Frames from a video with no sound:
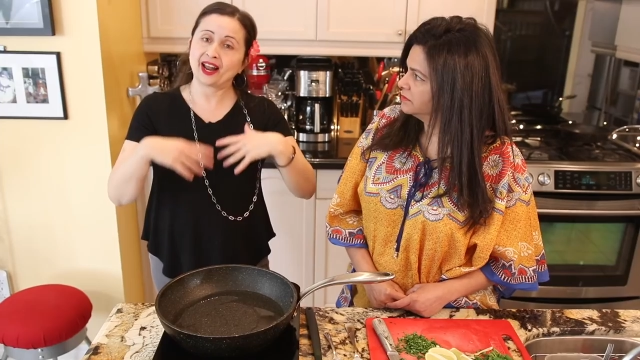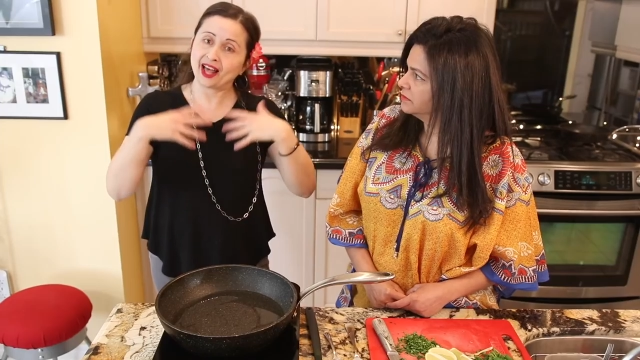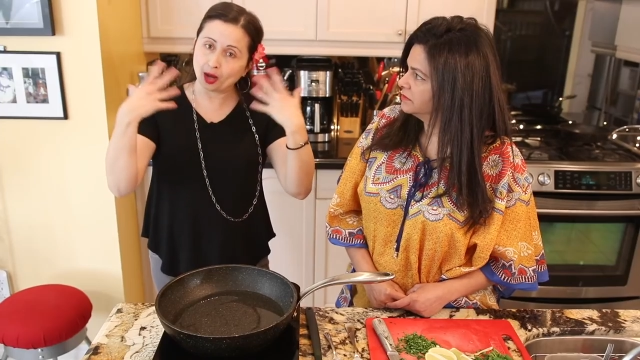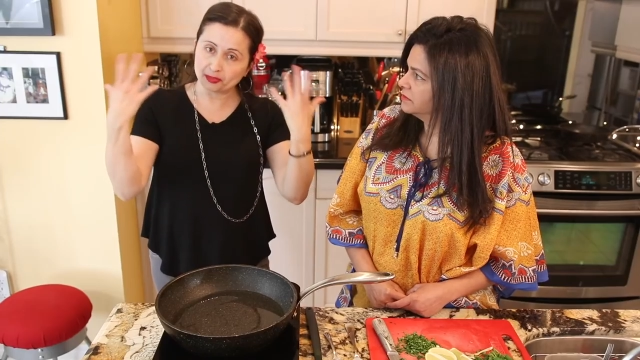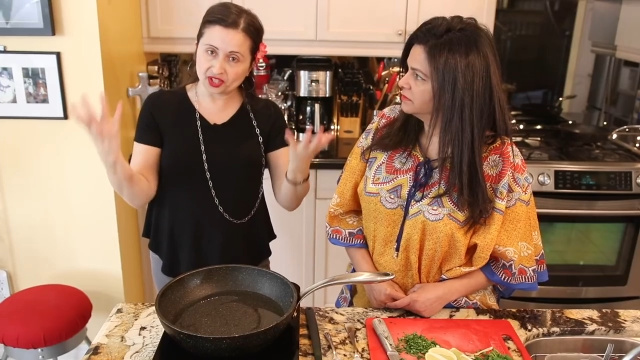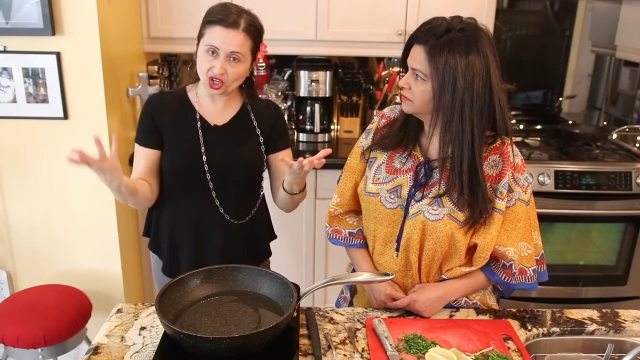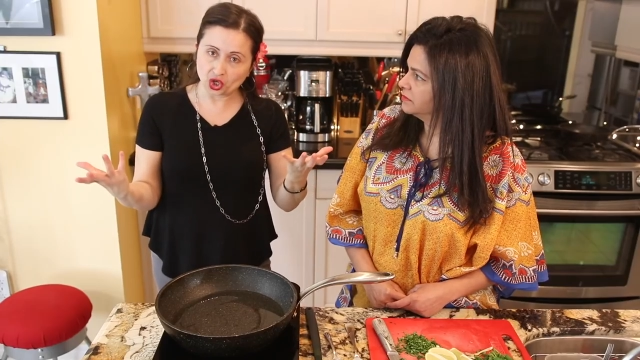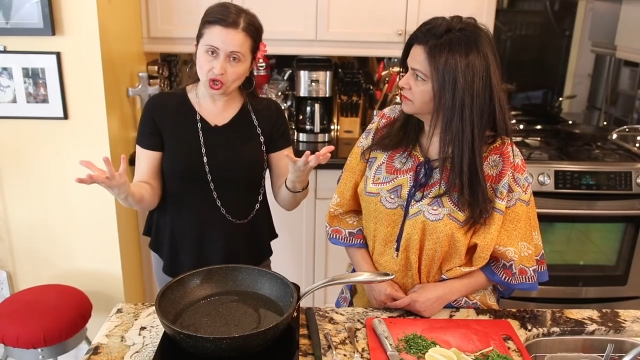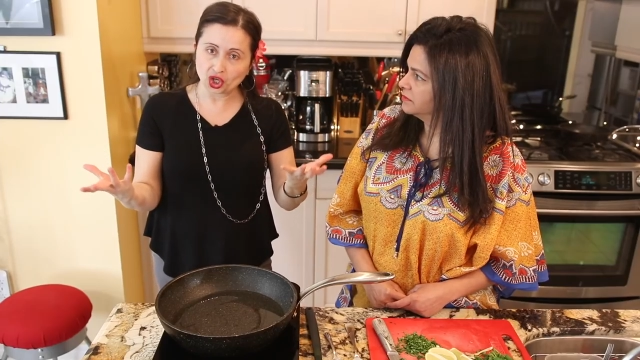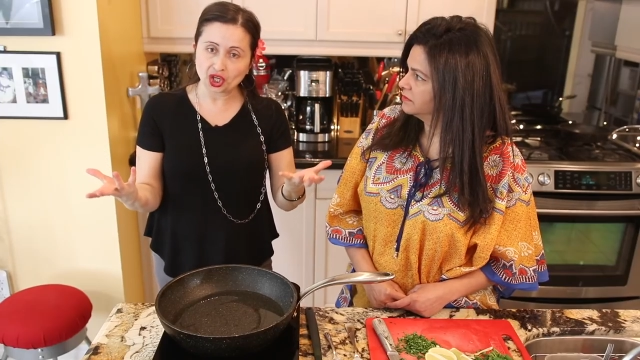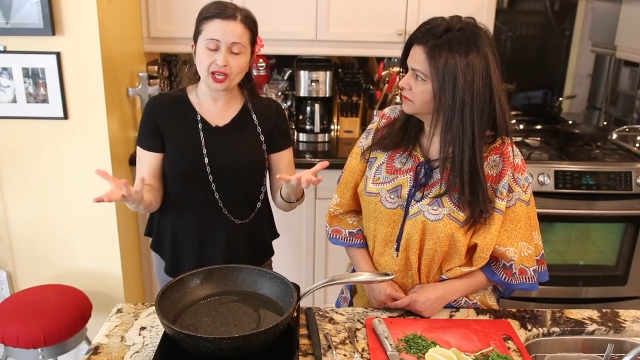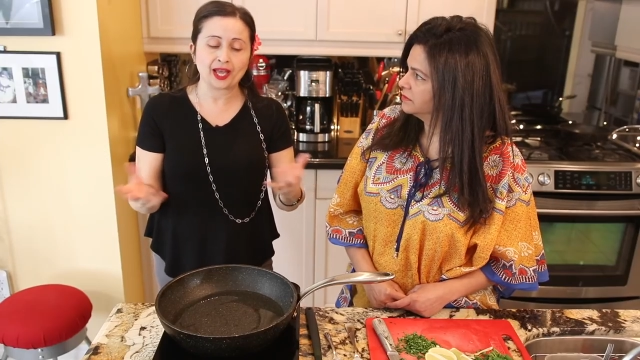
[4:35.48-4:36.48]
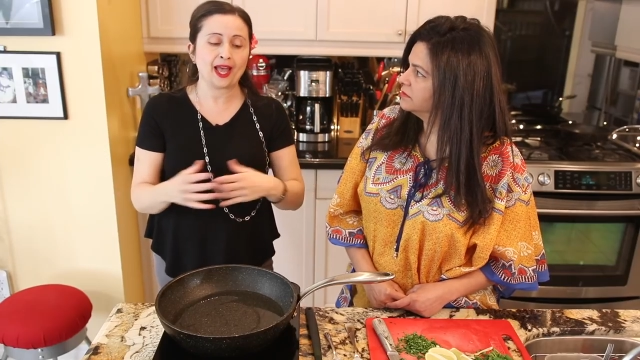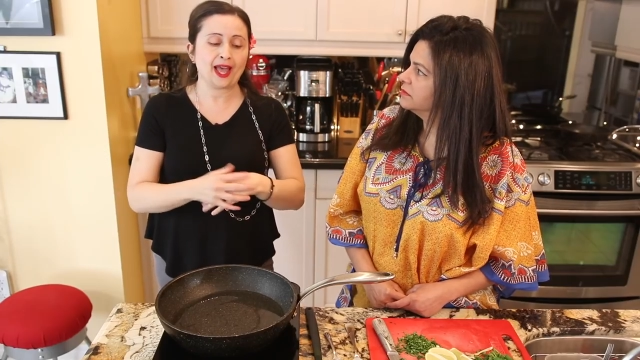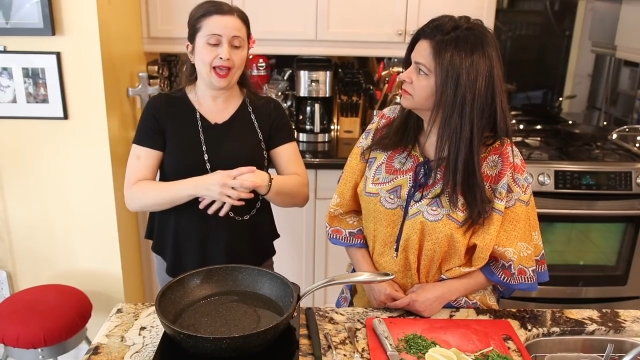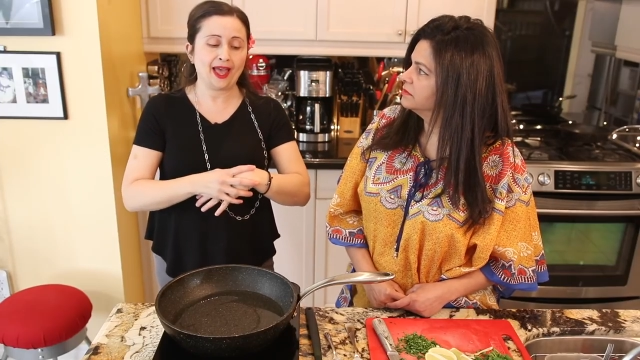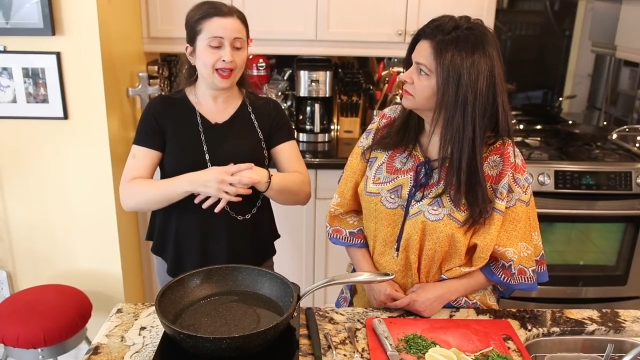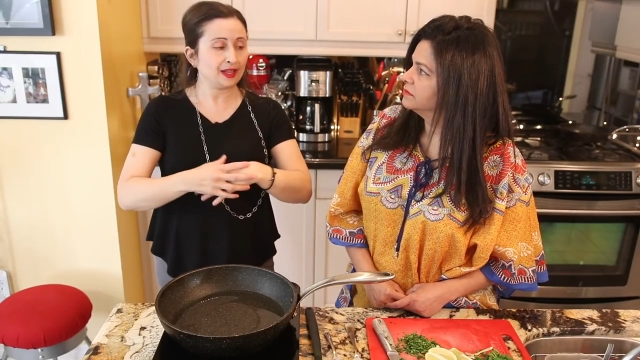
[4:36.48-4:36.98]
Speaker 1: it helps it cook
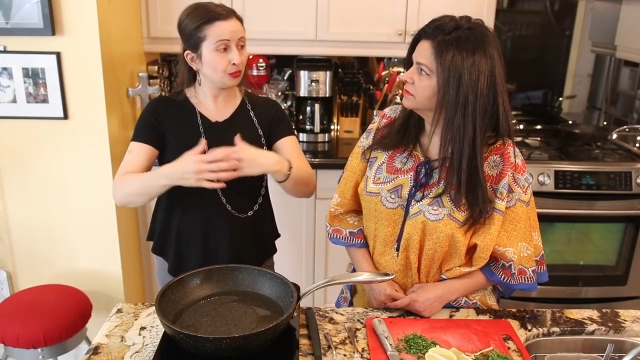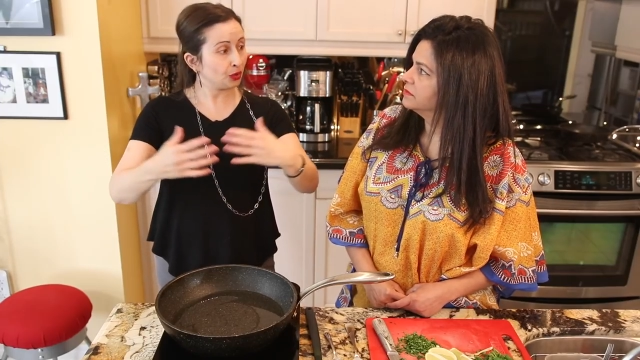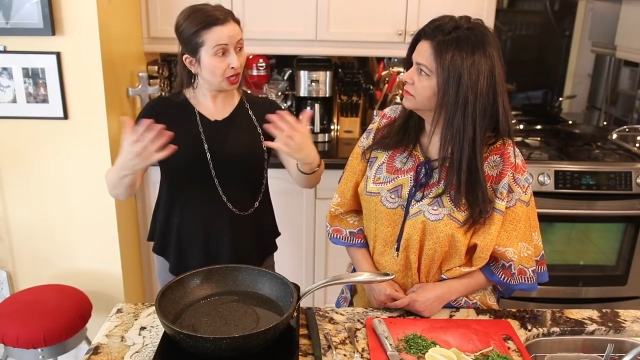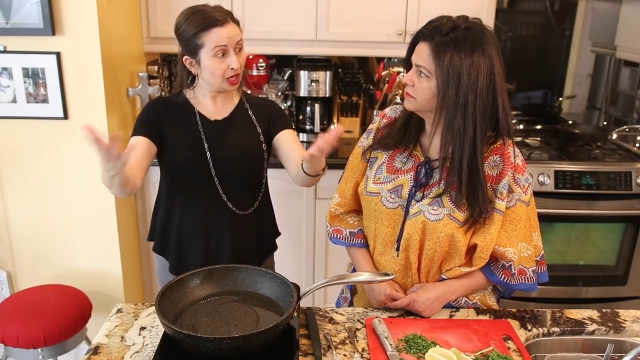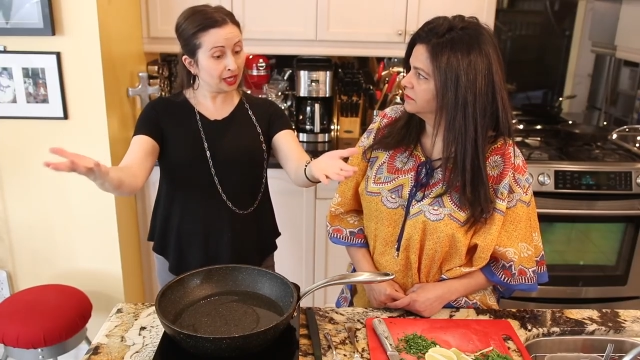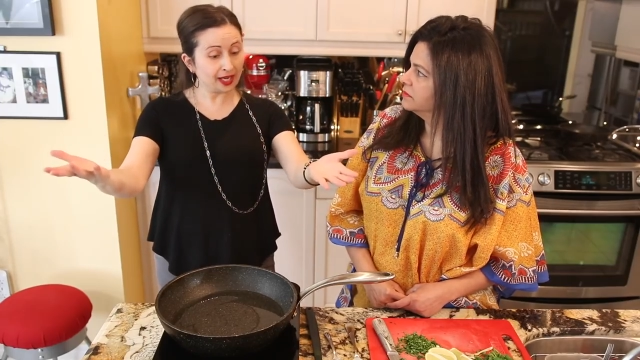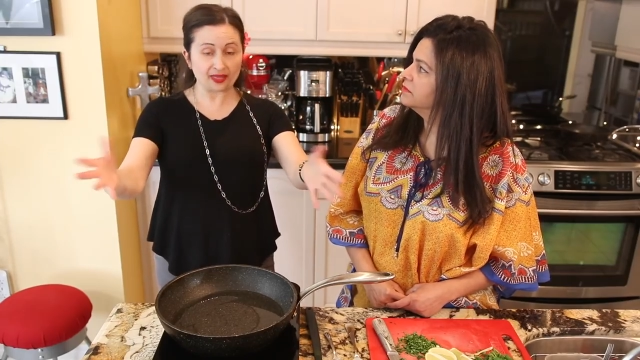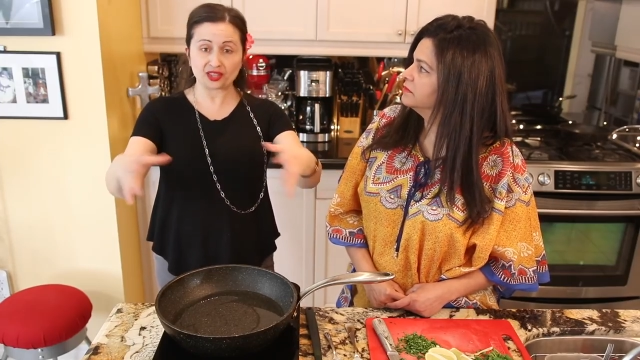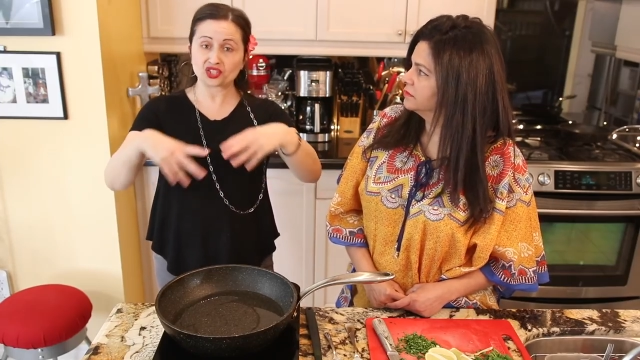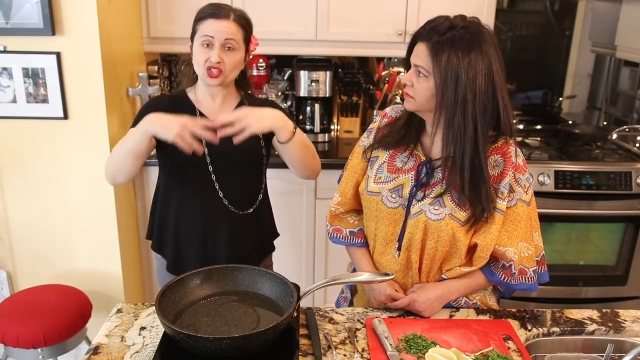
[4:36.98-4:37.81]
and we're good. And the